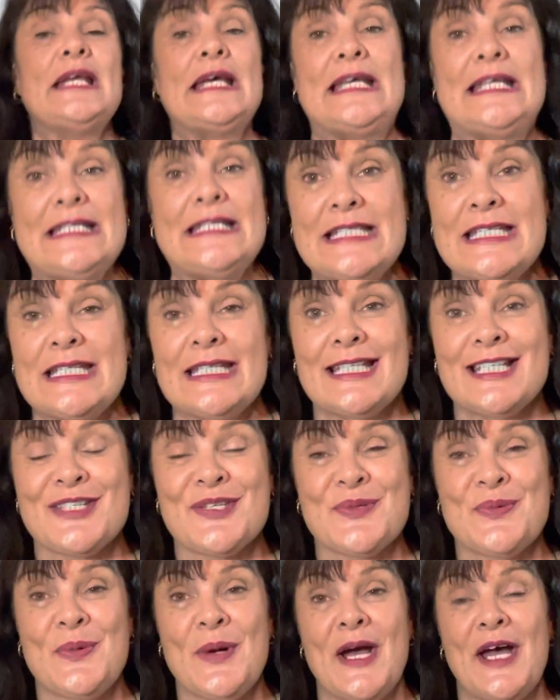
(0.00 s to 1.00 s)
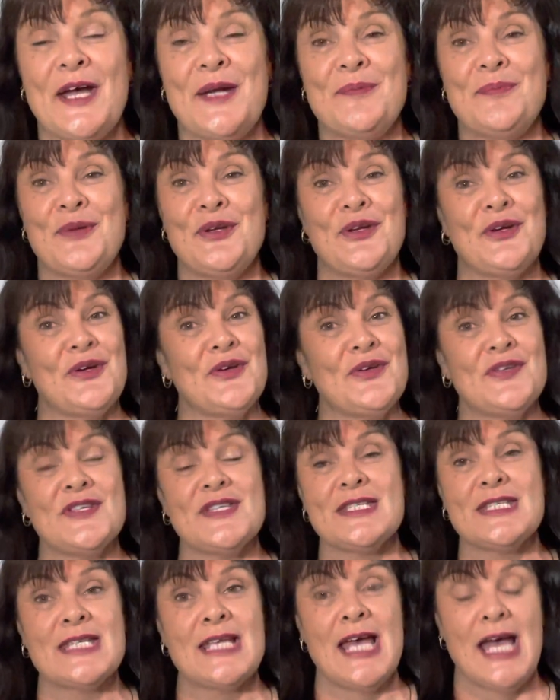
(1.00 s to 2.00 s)
into this way,
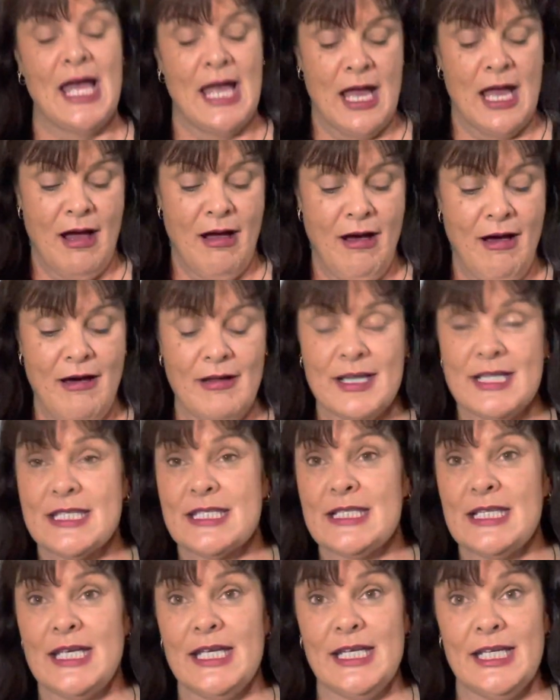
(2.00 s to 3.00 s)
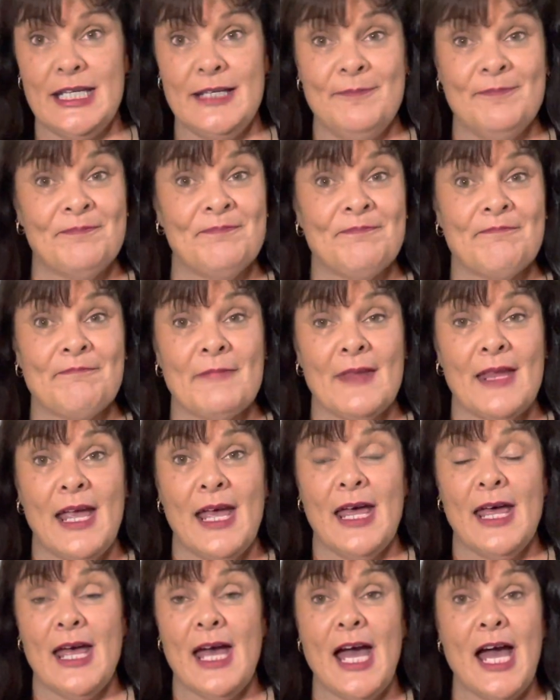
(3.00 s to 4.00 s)
because honestly,
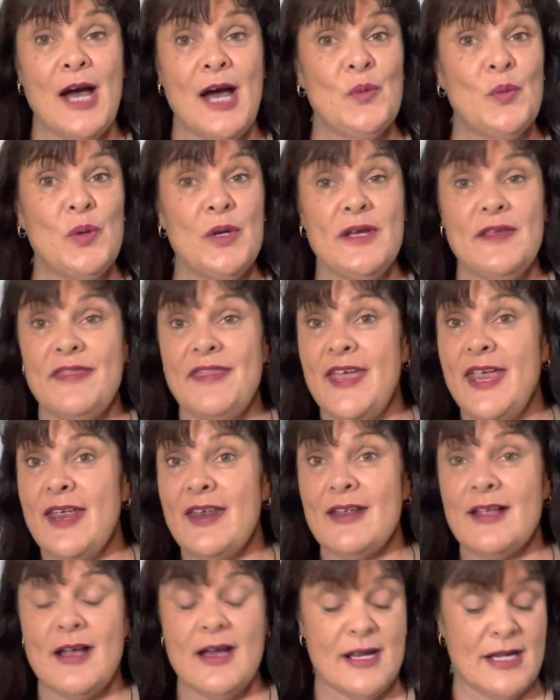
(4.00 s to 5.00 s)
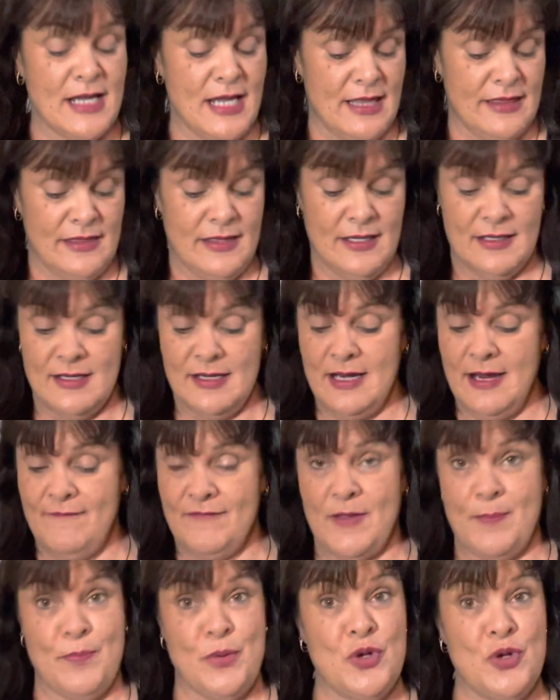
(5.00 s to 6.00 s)
they're gonna have
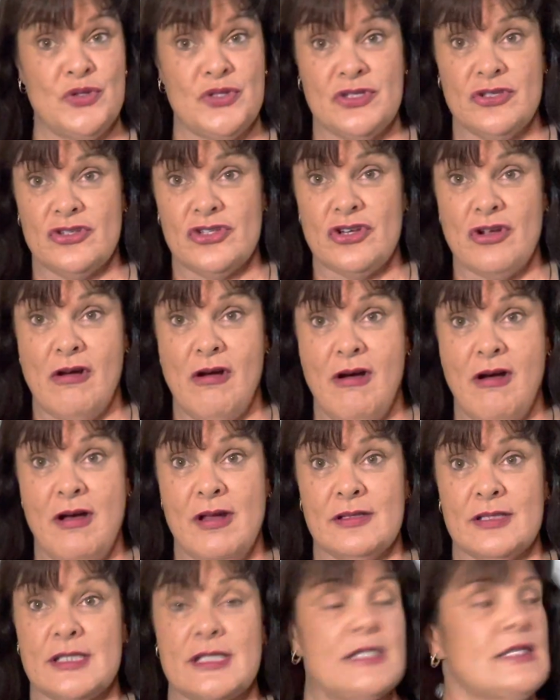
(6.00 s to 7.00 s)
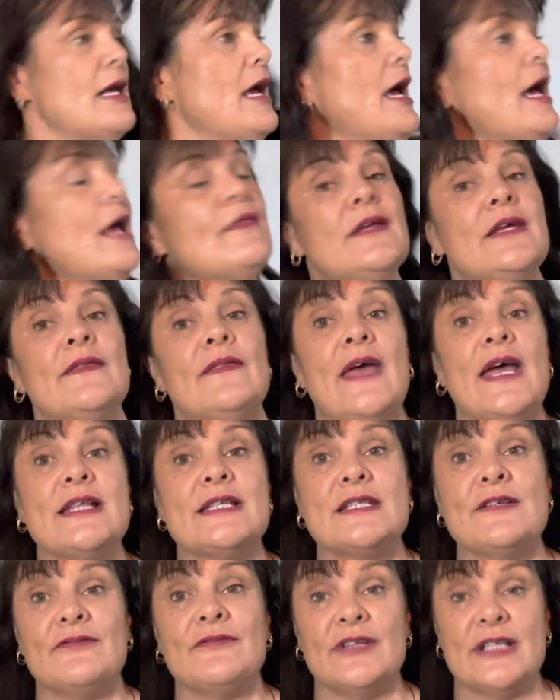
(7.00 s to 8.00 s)
the booster shots, and then
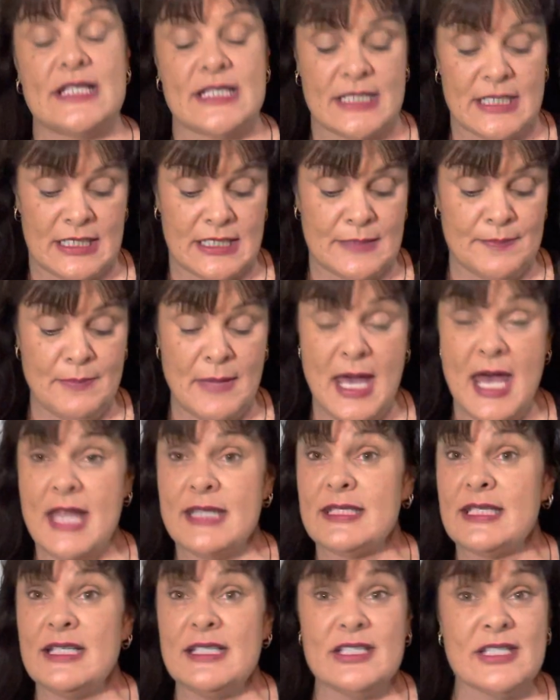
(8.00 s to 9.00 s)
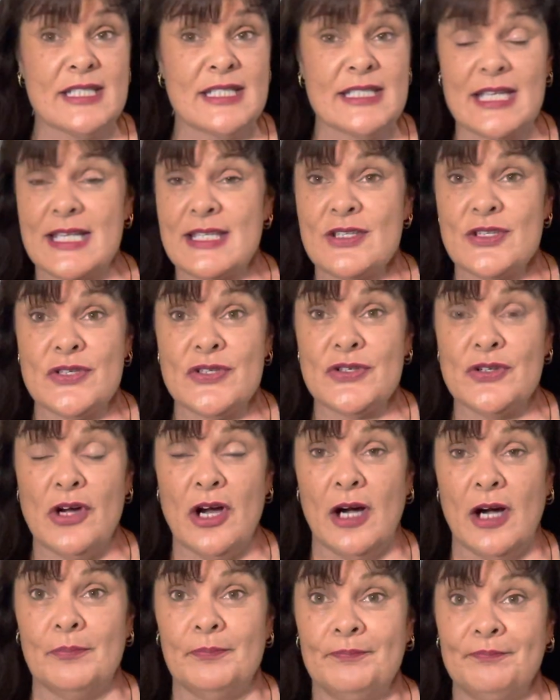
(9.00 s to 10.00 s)
that's every 6 months. It just doesn't
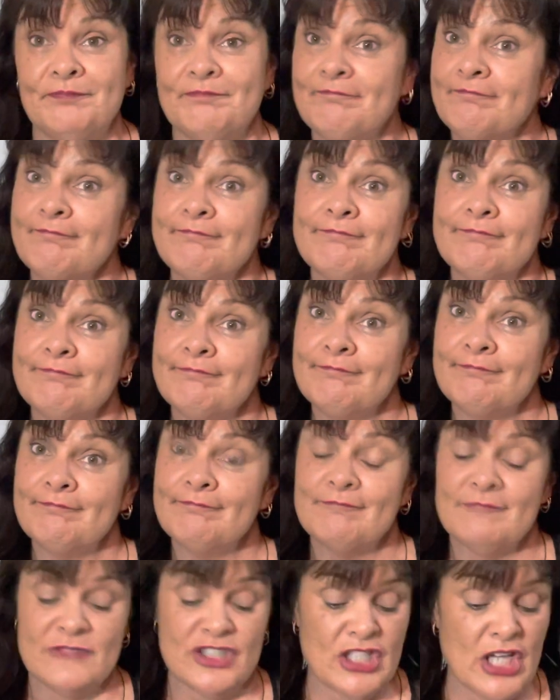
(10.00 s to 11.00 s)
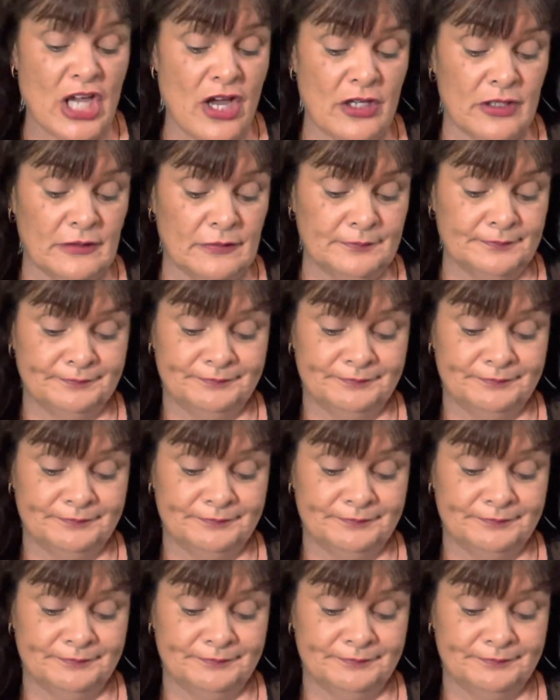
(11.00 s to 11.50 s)
stop. So